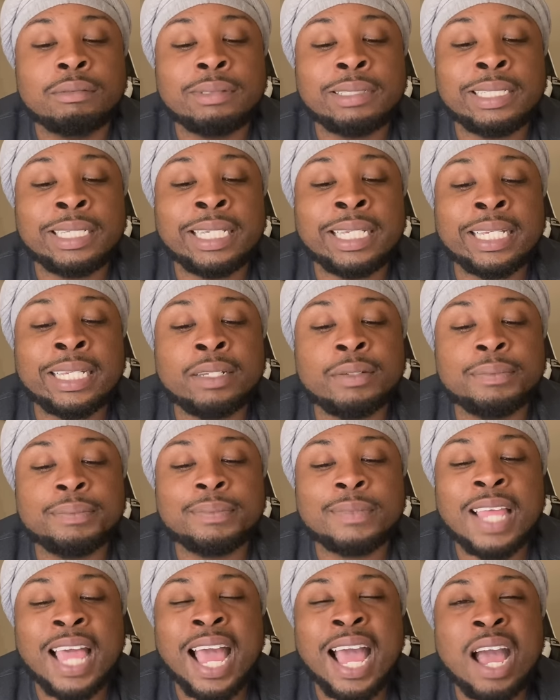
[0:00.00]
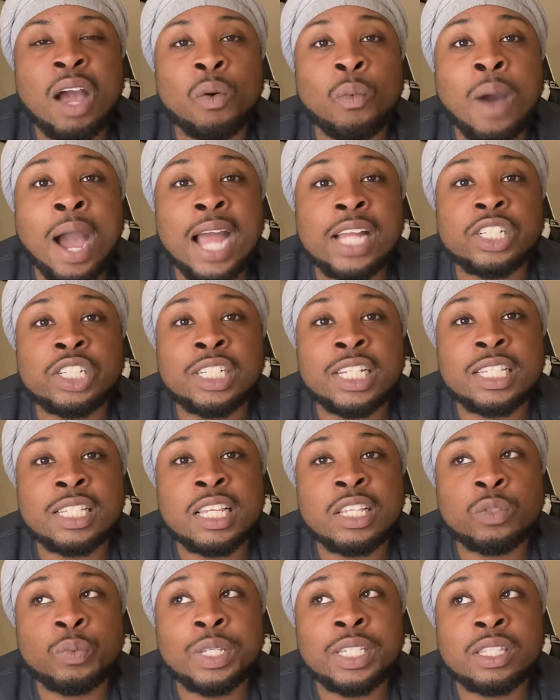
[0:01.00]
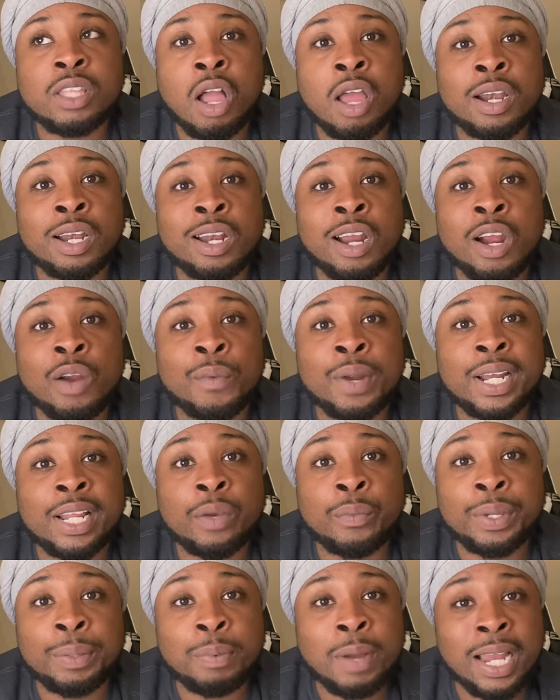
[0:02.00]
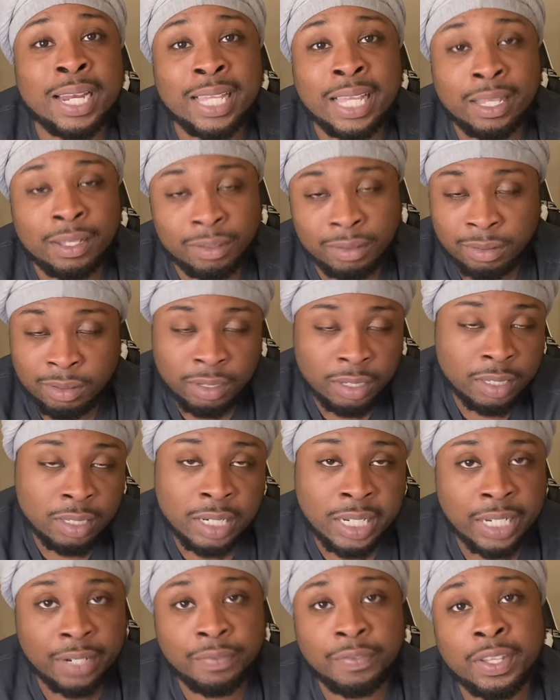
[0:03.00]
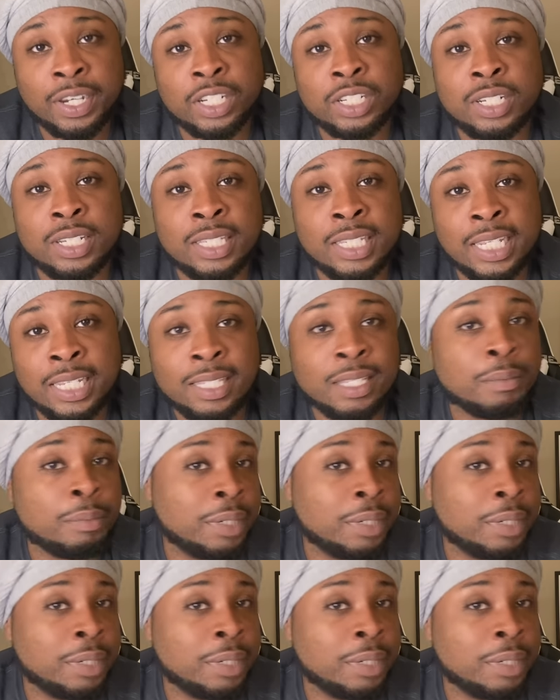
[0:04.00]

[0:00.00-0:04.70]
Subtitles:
I'll watch just because we started already. We probably just need to finish the season.